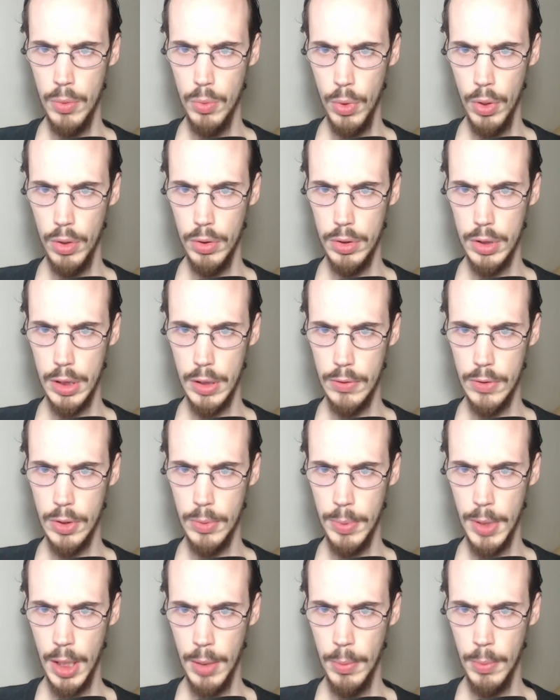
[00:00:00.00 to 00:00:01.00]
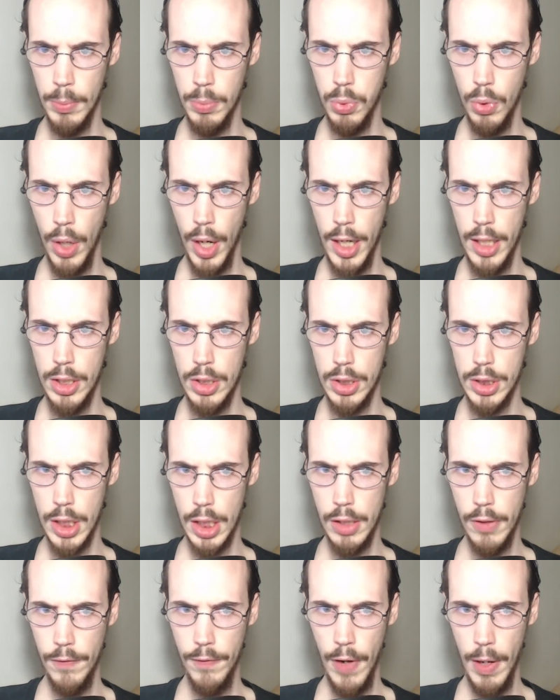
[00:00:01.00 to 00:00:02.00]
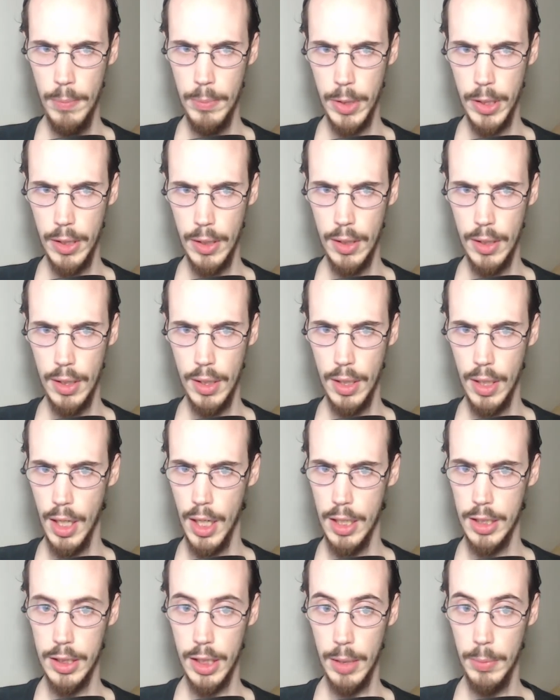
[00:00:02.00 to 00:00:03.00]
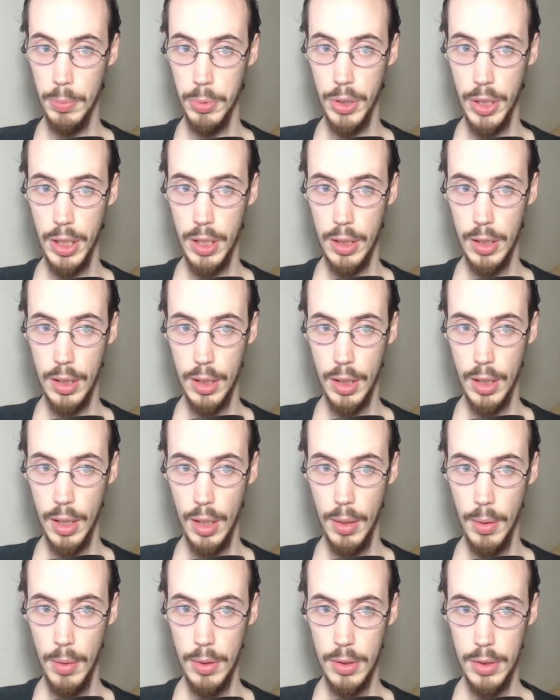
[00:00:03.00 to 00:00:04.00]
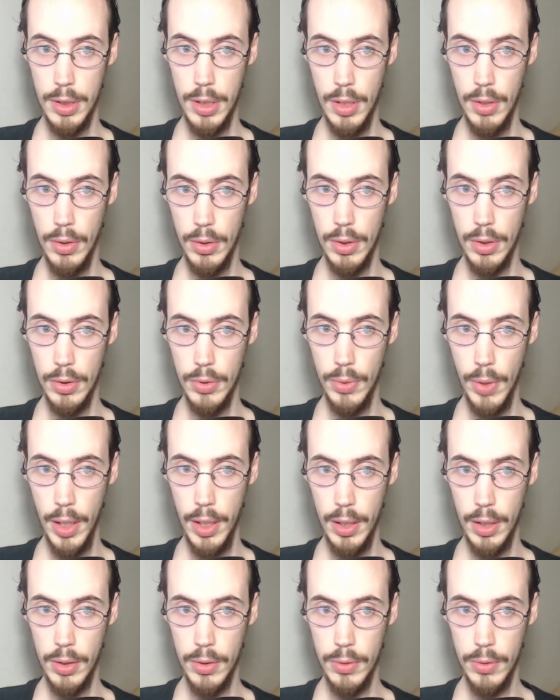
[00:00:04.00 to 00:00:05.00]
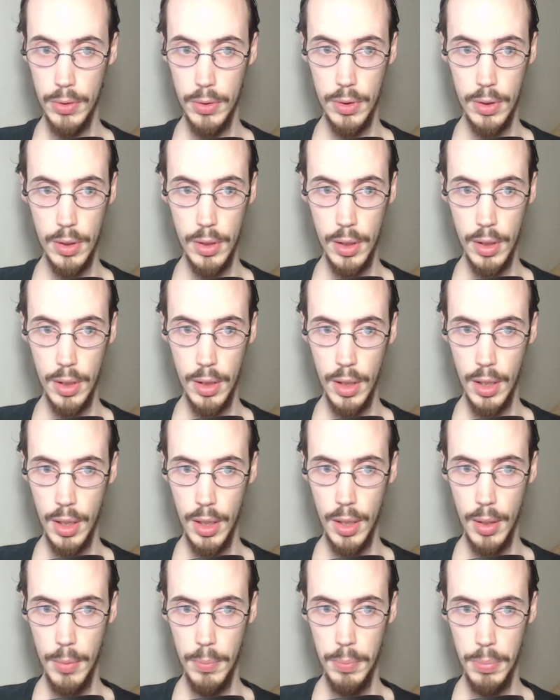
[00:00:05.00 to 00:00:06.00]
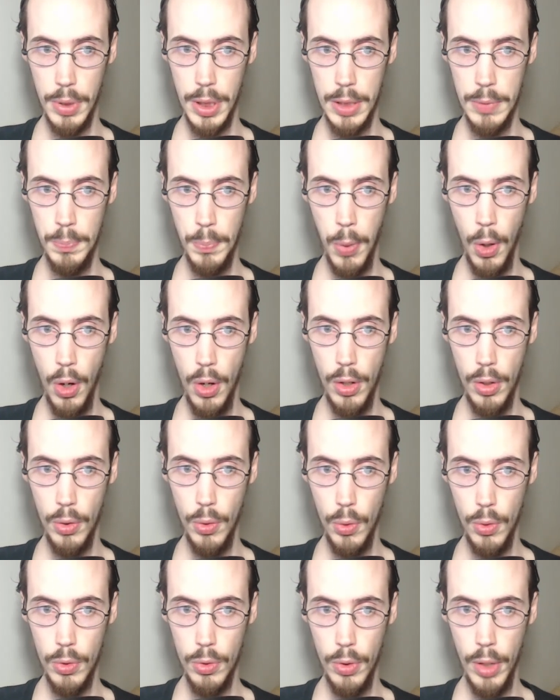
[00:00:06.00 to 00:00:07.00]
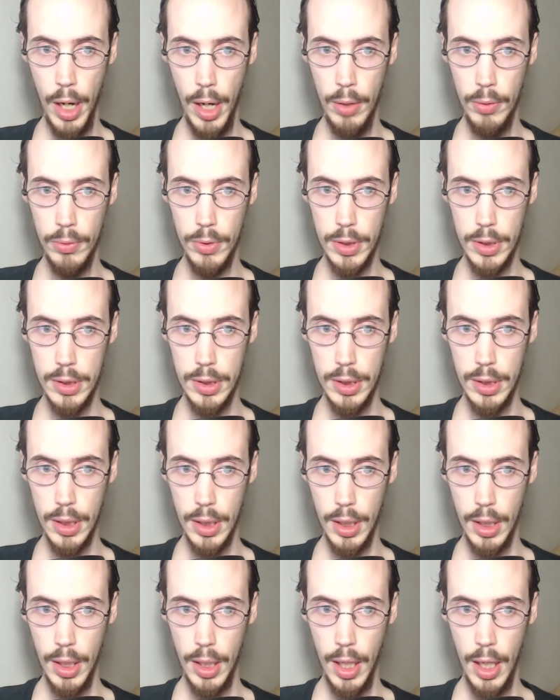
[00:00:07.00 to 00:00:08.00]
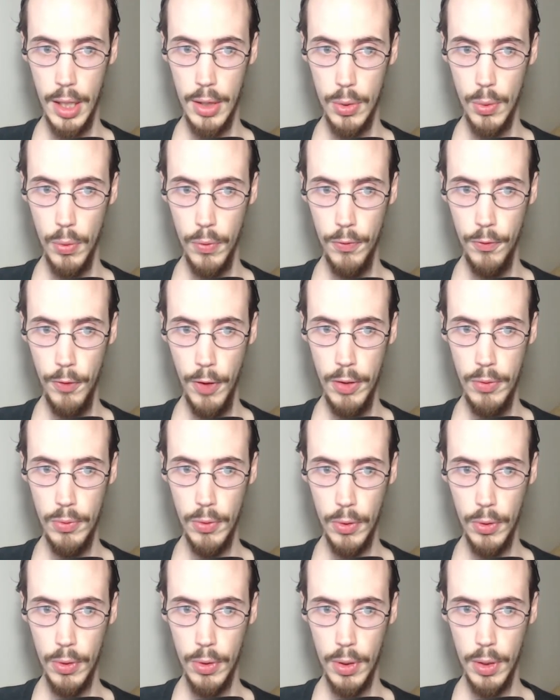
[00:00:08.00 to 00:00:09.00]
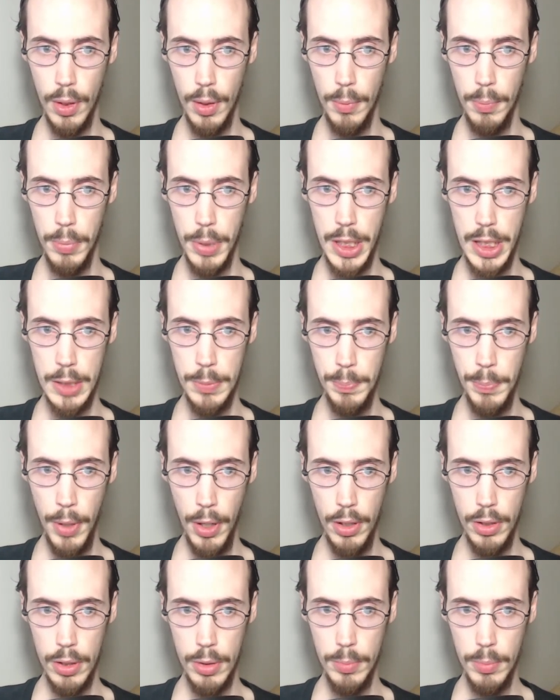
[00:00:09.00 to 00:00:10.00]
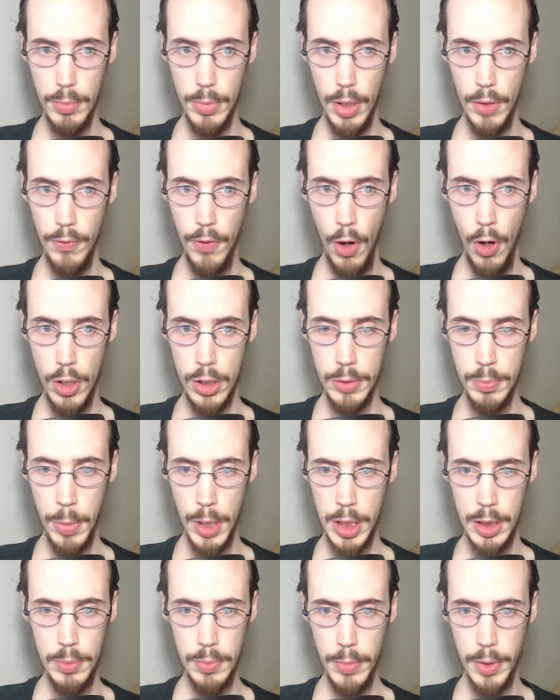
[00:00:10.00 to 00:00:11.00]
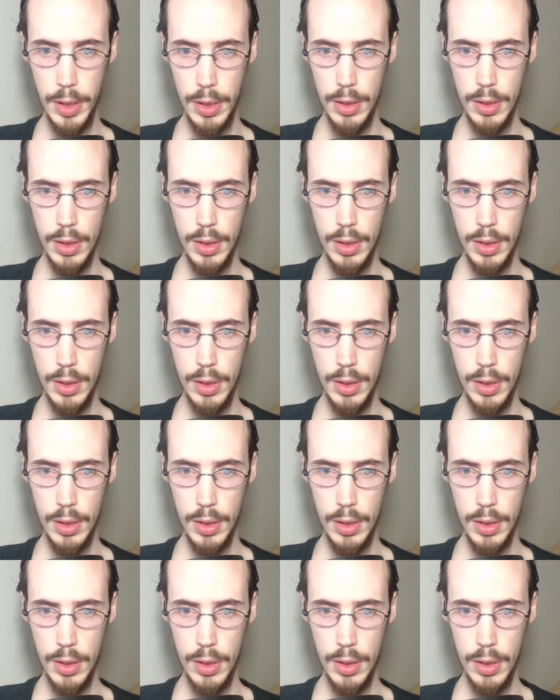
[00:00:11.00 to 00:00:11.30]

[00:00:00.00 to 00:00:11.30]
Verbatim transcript: relatives to become a bride to such a family. he's like pleading, Dear granduncle, please pardon Lord Langris and Lord Finral. Please spare them of harsh punishment.